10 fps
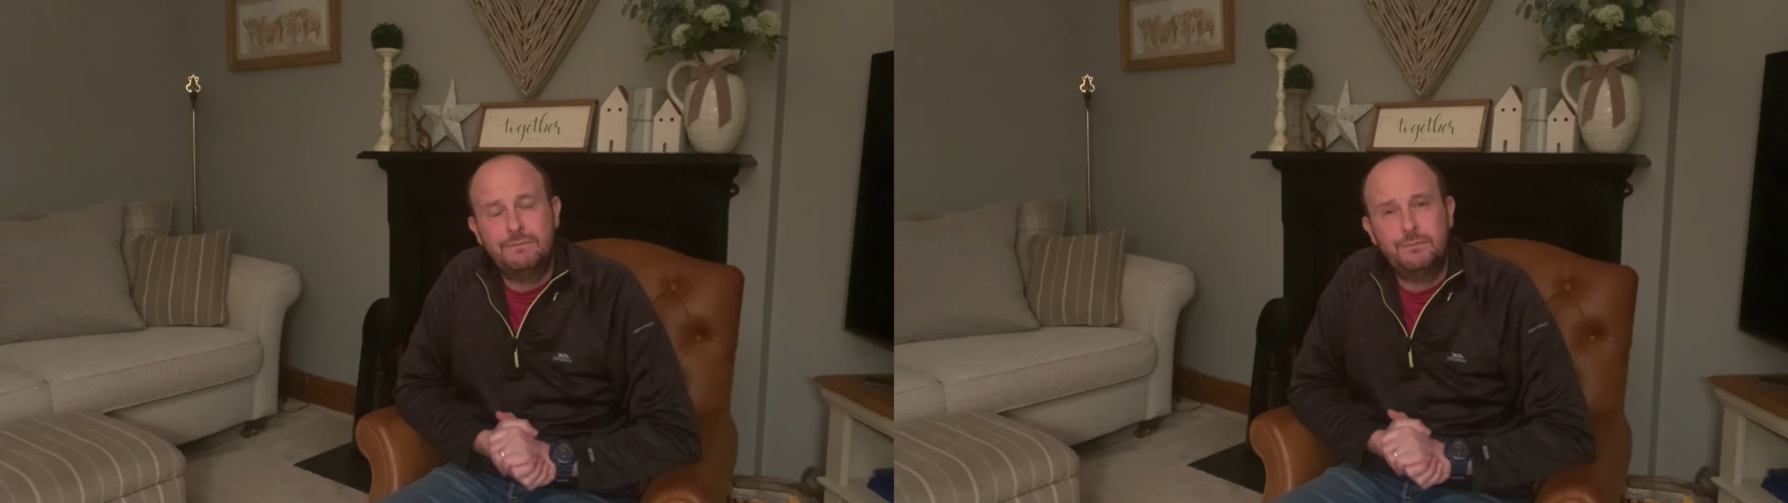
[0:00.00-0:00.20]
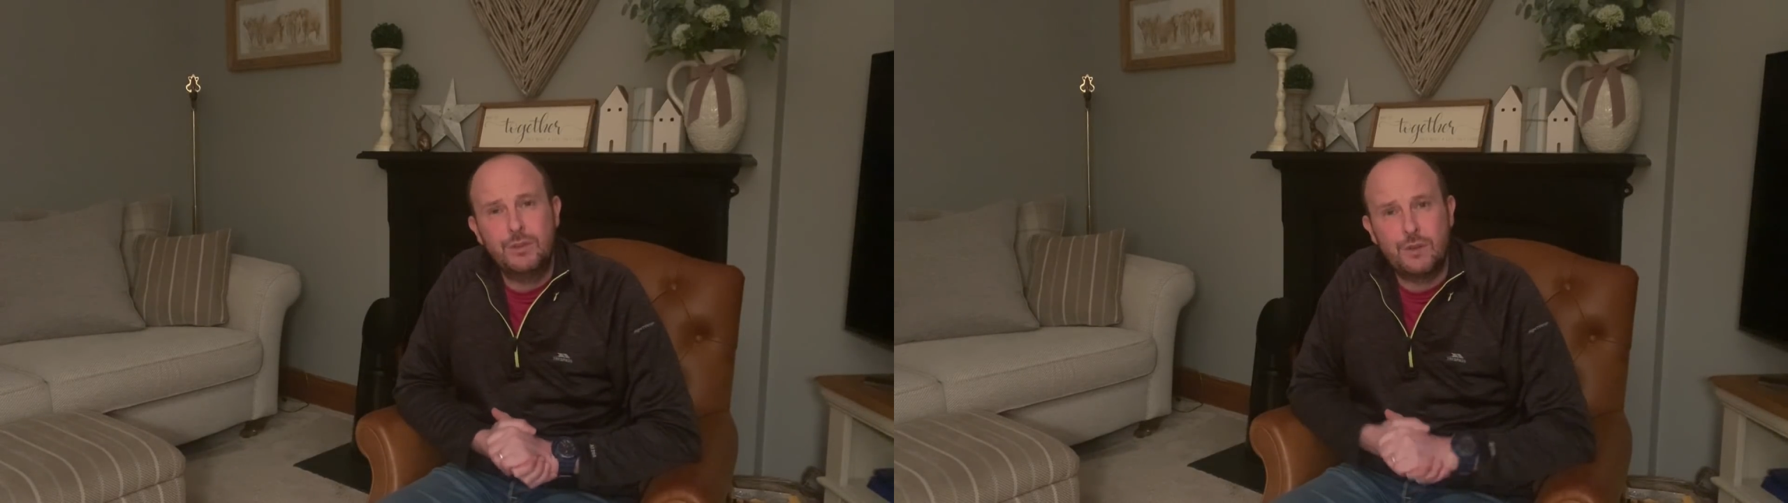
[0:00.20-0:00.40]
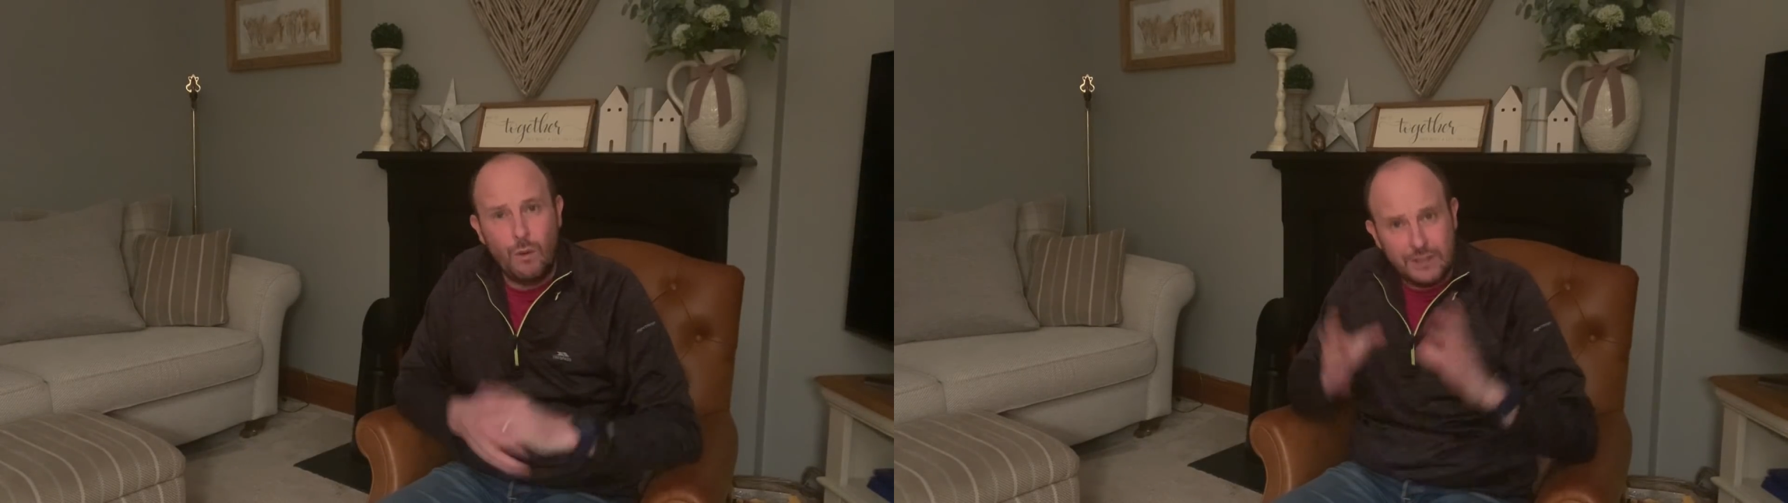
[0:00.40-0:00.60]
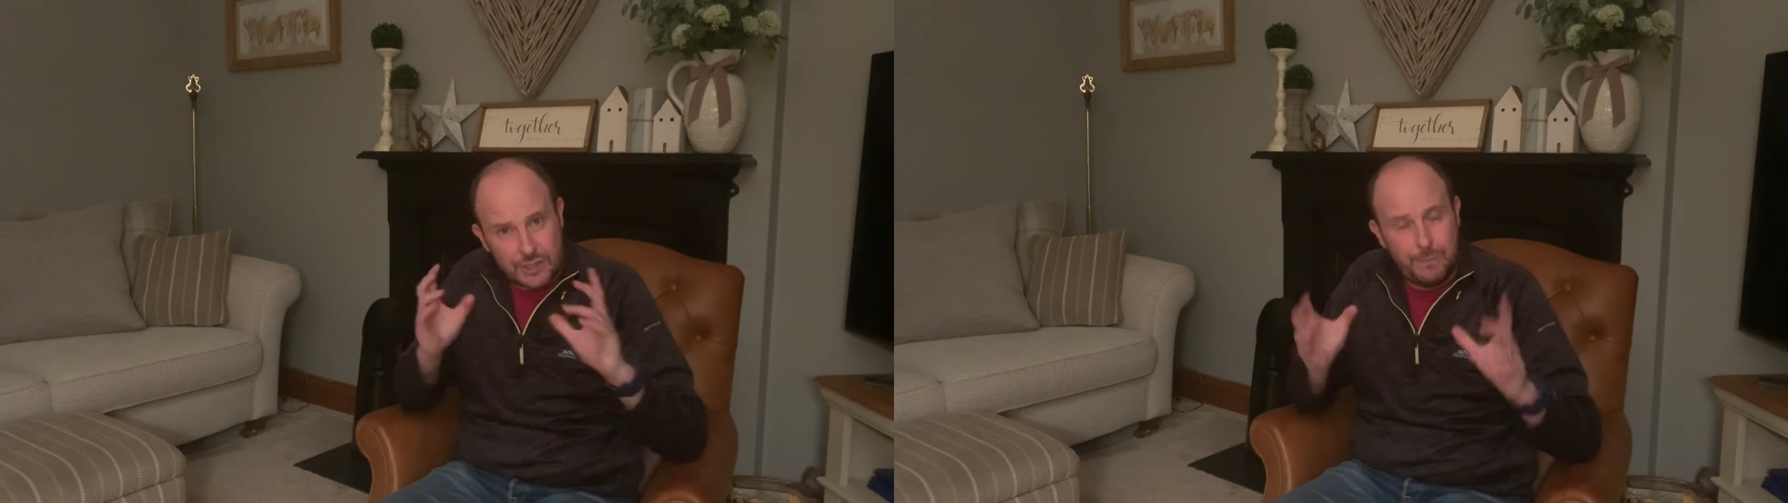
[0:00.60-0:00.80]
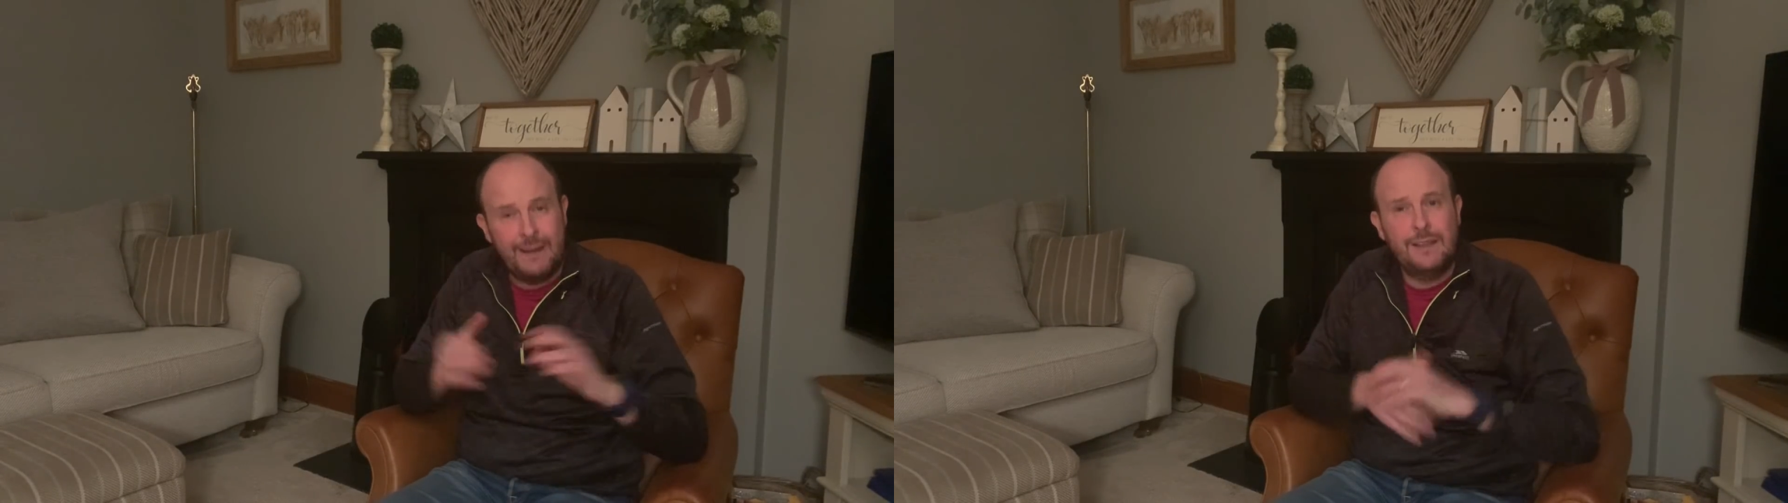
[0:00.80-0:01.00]
was going to
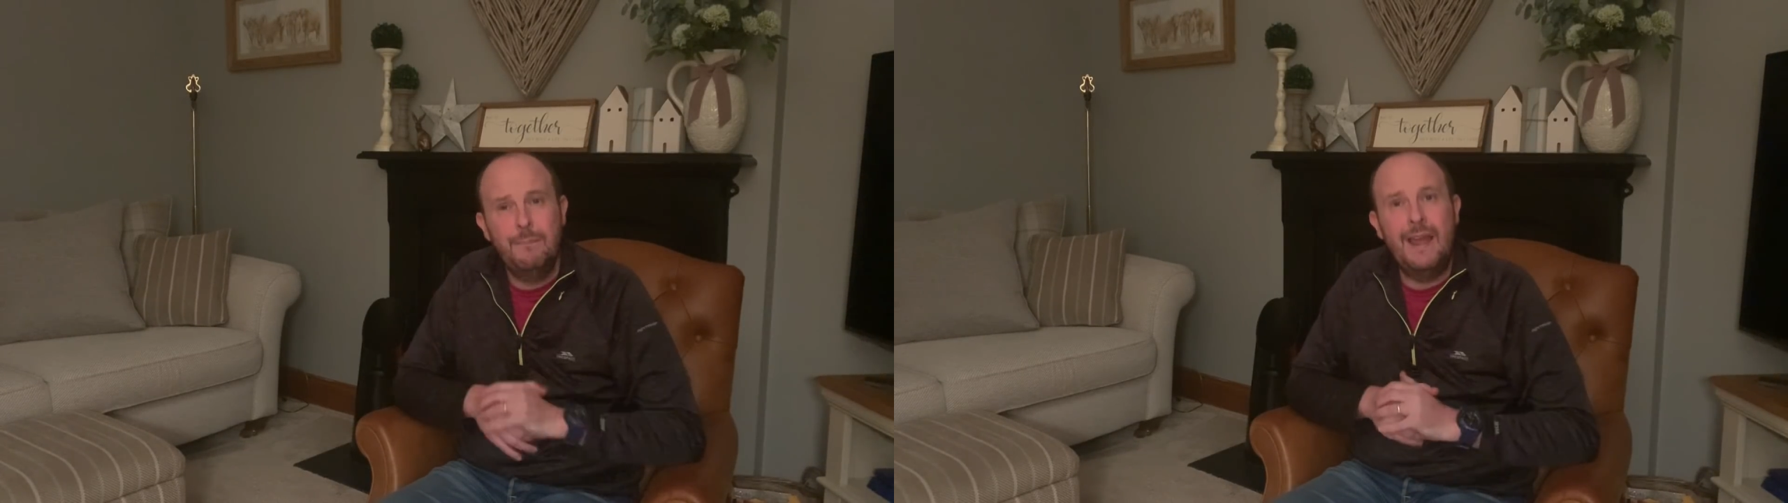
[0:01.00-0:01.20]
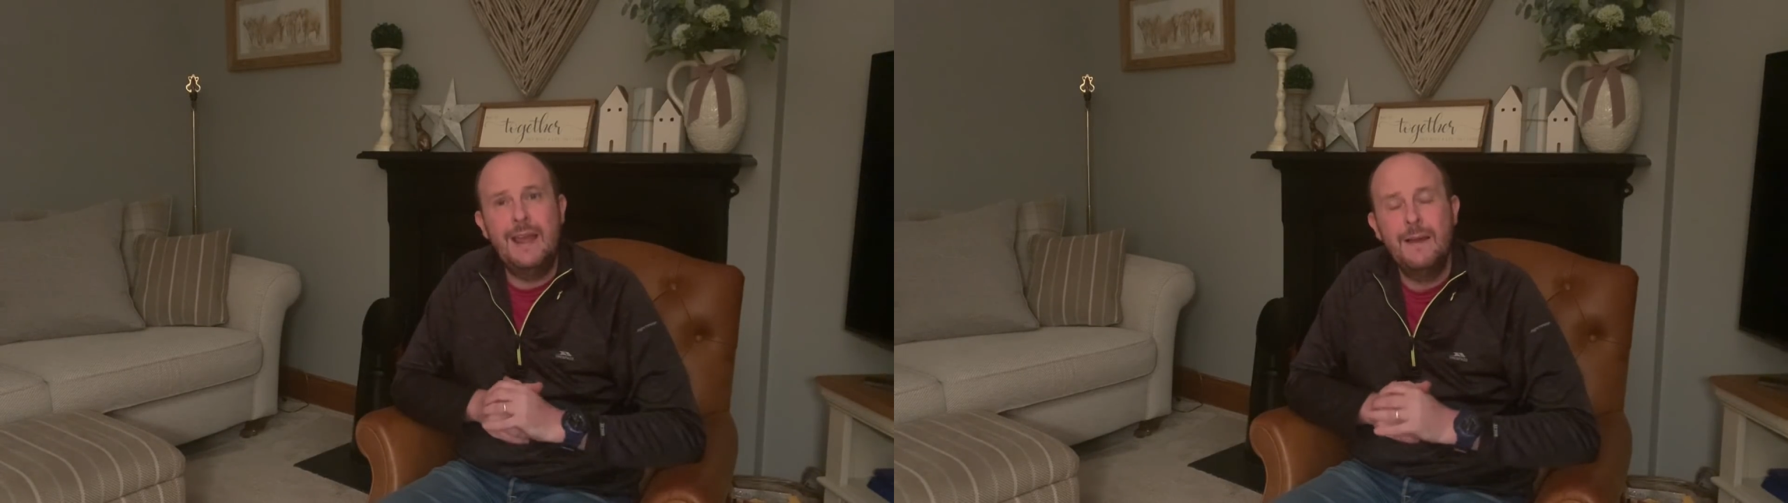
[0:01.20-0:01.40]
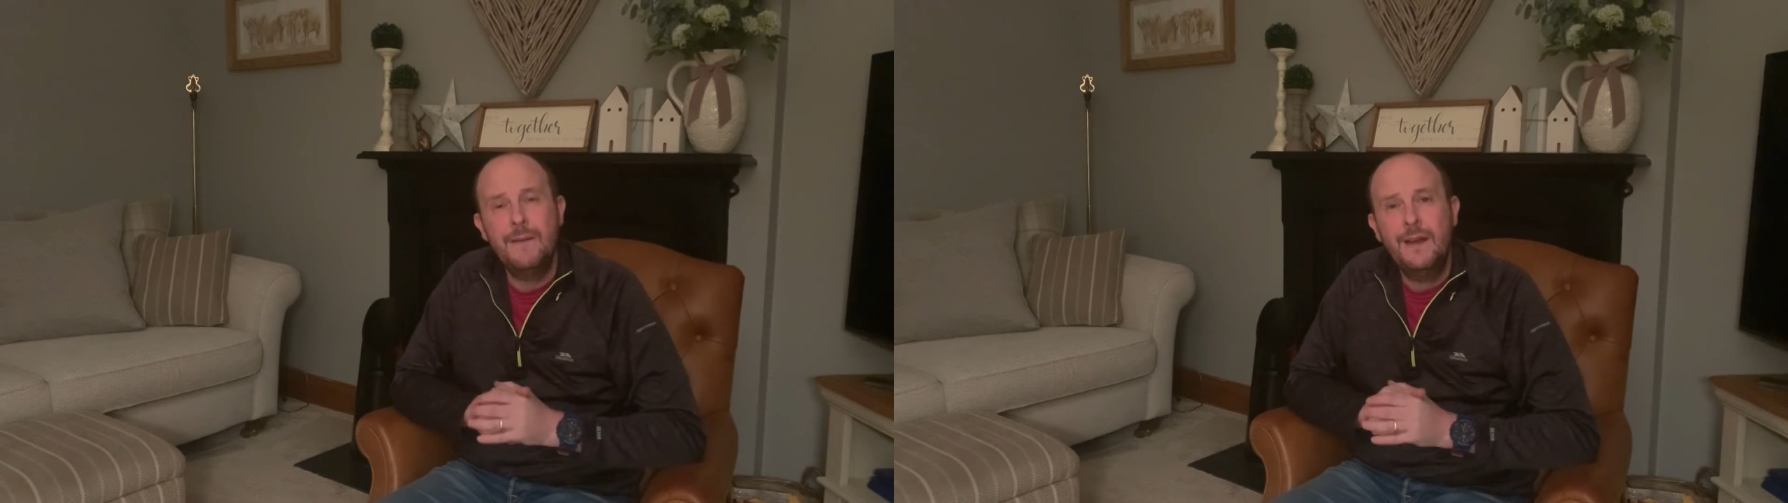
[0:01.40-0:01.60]
speak to me